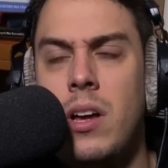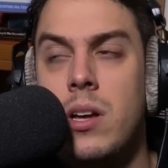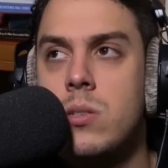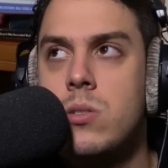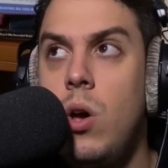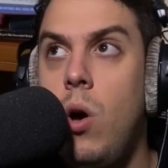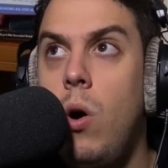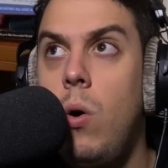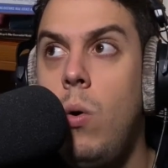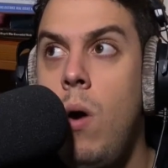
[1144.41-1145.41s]

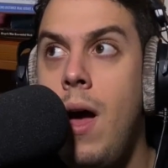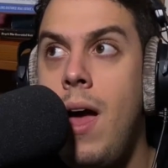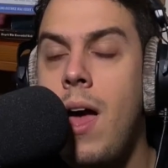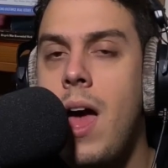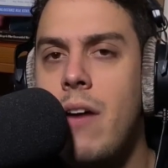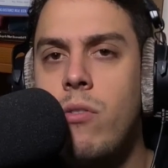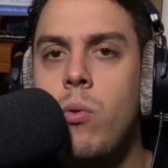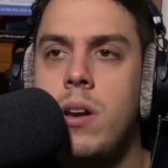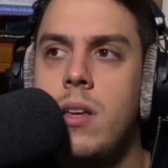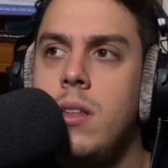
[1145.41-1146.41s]
So...
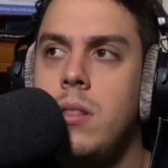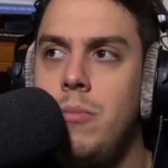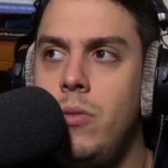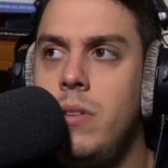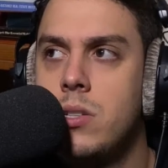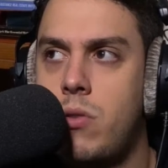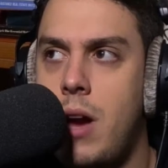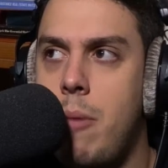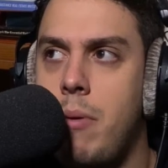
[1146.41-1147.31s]
everyone in the movie is crap,